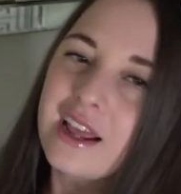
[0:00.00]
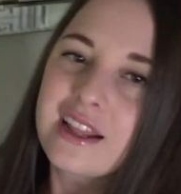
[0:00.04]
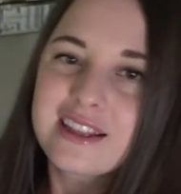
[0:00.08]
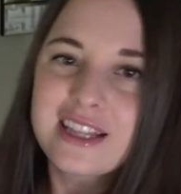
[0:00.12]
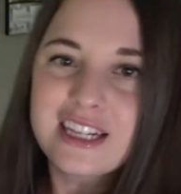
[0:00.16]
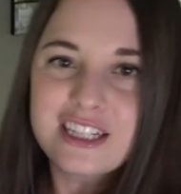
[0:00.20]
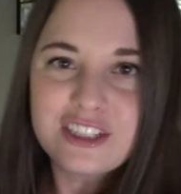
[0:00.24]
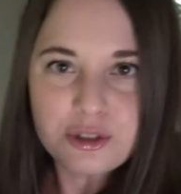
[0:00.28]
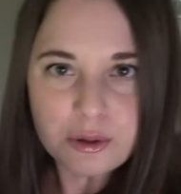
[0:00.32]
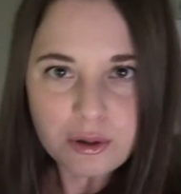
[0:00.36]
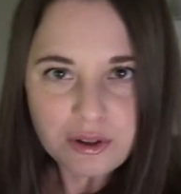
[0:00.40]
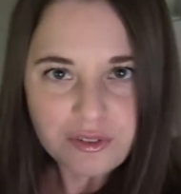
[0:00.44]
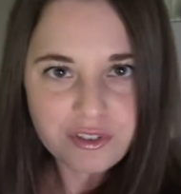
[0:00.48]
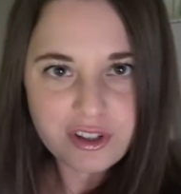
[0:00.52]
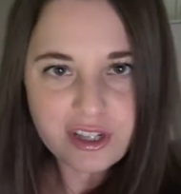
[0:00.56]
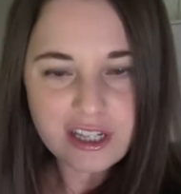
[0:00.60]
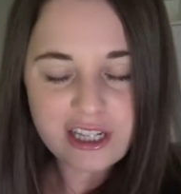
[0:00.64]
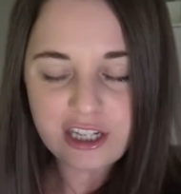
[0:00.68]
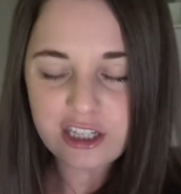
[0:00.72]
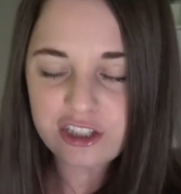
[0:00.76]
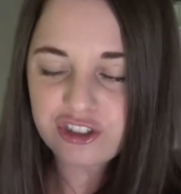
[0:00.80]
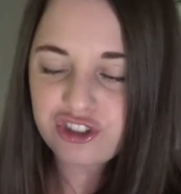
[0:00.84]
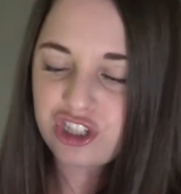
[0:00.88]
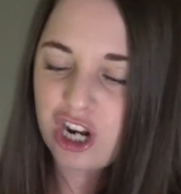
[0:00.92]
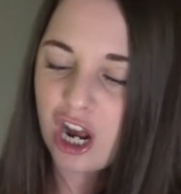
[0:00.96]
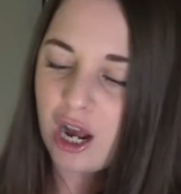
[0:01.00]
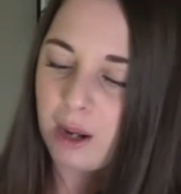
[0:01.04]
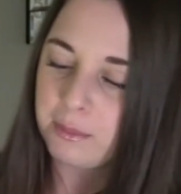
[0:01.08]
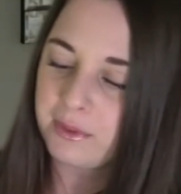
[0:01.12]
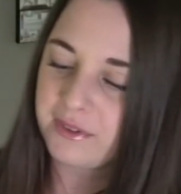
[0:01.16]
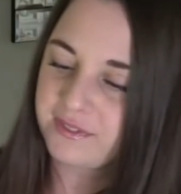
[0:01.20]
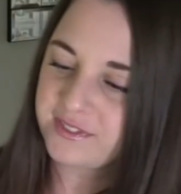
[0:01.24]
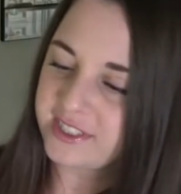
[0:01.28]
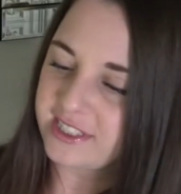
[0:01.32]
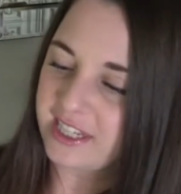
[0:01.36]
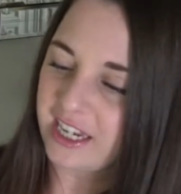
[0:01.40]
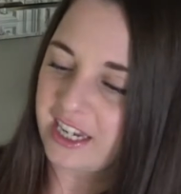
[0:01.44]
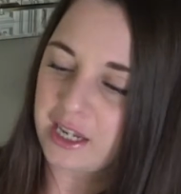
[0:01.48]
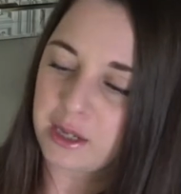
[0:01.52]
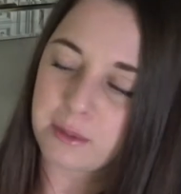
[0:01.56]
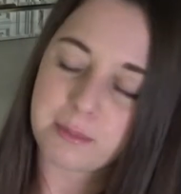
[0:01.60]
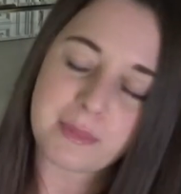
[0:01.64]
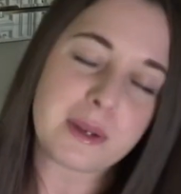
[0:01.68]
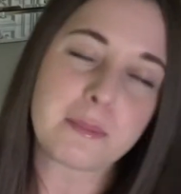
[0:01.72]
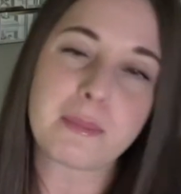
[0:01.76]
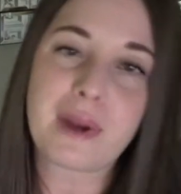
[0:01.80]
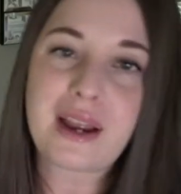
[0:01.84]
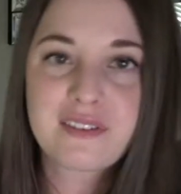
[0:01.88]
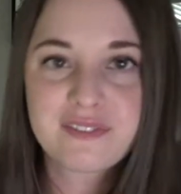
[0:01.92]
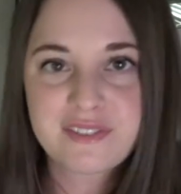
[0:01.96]
They do a really good job of sending
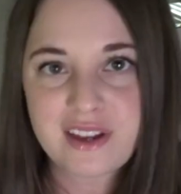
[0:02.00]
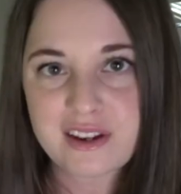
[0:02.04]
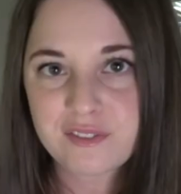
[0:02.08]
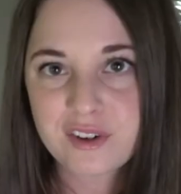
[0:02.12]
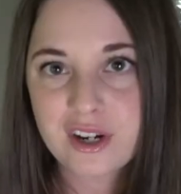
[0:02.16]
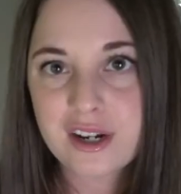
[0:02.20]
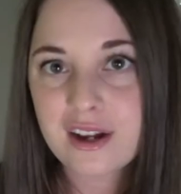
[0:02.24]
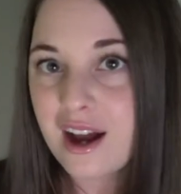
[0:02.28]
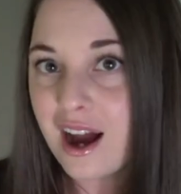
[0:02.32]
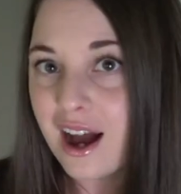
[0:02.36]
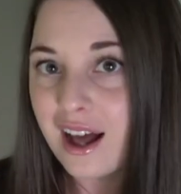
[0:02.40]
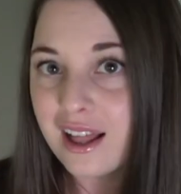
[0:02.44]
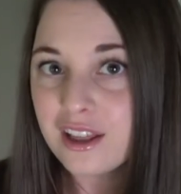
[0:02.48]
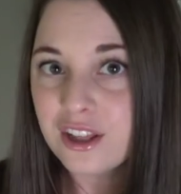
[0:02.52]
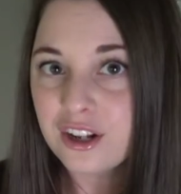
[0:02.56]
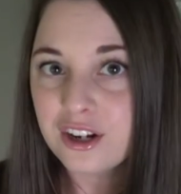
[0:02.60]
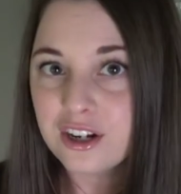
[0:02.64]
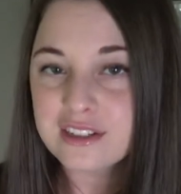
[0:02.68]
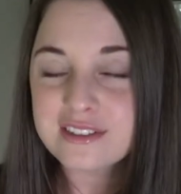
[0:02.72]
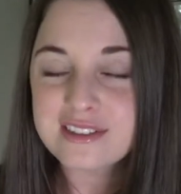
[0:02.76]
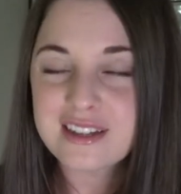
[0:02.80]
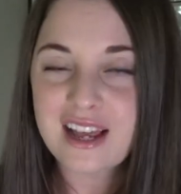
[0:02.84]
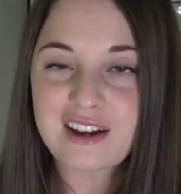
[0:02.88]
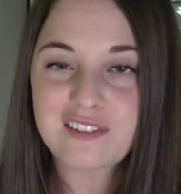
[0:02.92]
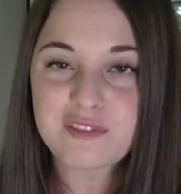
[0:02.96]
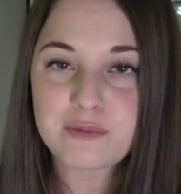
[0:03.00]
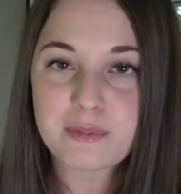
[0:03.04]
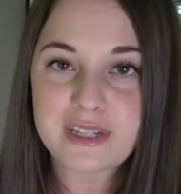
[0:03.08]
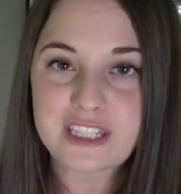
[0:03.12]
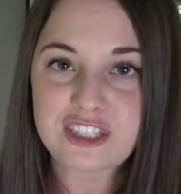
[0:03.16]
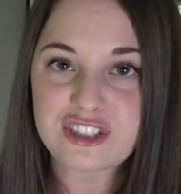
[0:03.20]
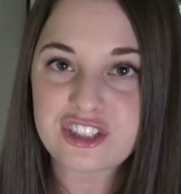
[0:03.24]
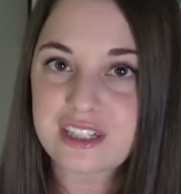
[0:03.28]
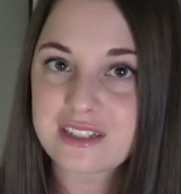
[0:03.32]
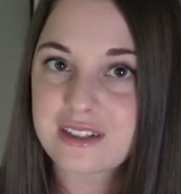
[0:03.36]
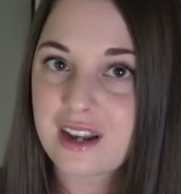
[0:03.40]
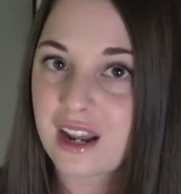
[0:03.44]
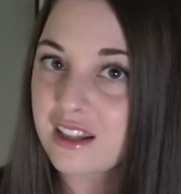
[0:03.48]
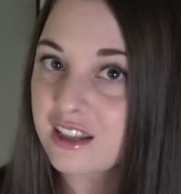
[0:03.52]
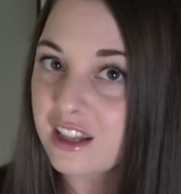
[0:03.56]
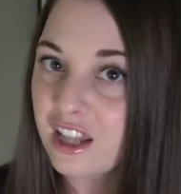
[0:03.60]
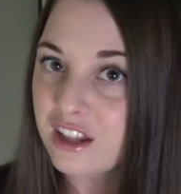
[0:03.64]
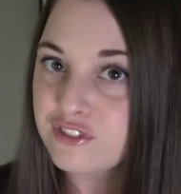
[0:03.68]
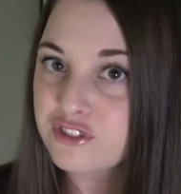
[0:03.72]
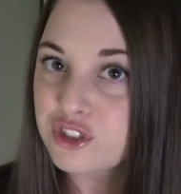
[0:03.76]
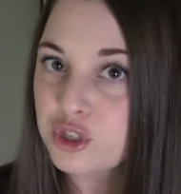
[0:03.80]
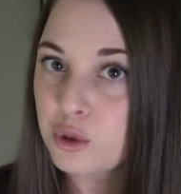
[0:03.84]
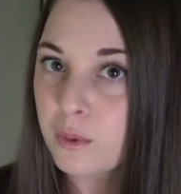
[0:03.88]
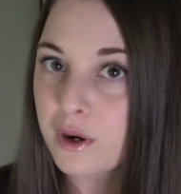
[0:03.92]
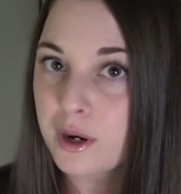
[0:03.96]
me my favorite colors. I've mentioned I
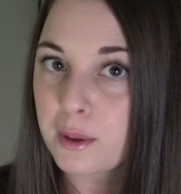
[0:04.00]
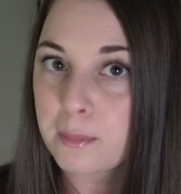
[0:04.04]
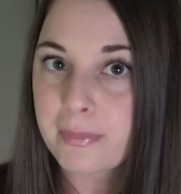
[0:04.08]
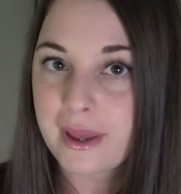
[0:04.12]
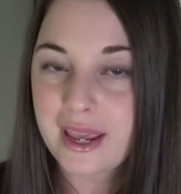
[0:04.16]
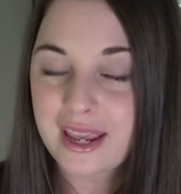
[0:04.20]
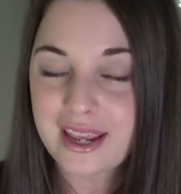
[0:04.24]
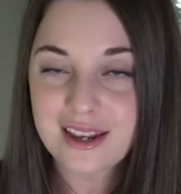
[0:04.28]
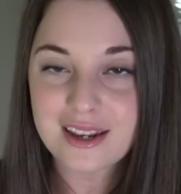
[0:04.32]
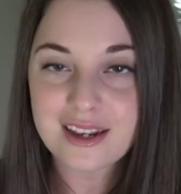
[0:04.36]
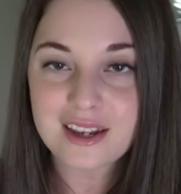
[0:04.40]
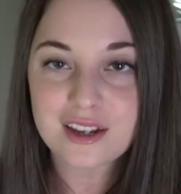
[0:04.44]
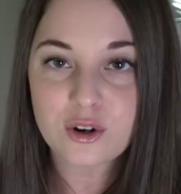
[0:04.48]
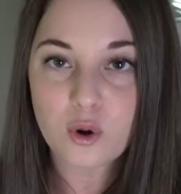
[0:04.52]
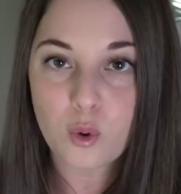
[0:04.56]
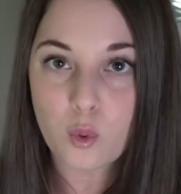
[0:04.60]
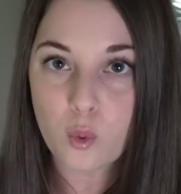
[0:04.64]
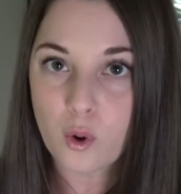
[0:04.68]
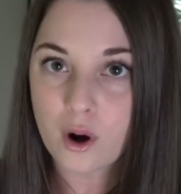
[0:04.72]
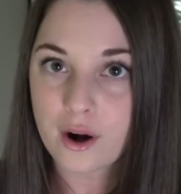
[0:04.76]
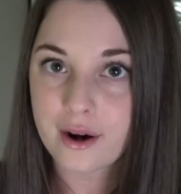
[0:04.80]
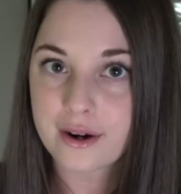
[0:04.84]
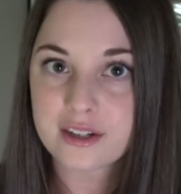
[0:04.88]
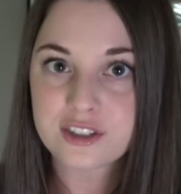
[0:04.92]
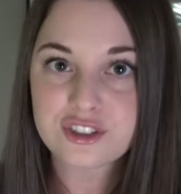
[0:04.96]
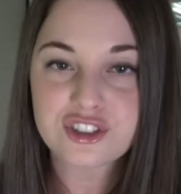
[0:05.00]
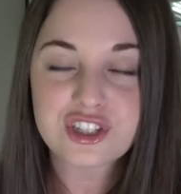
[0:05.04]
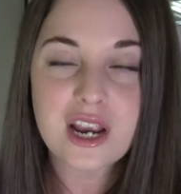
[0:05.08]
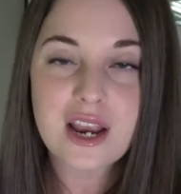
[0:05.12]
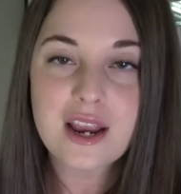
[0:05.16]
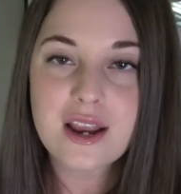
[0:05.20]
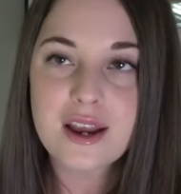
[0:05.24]
love to wear pink and orange.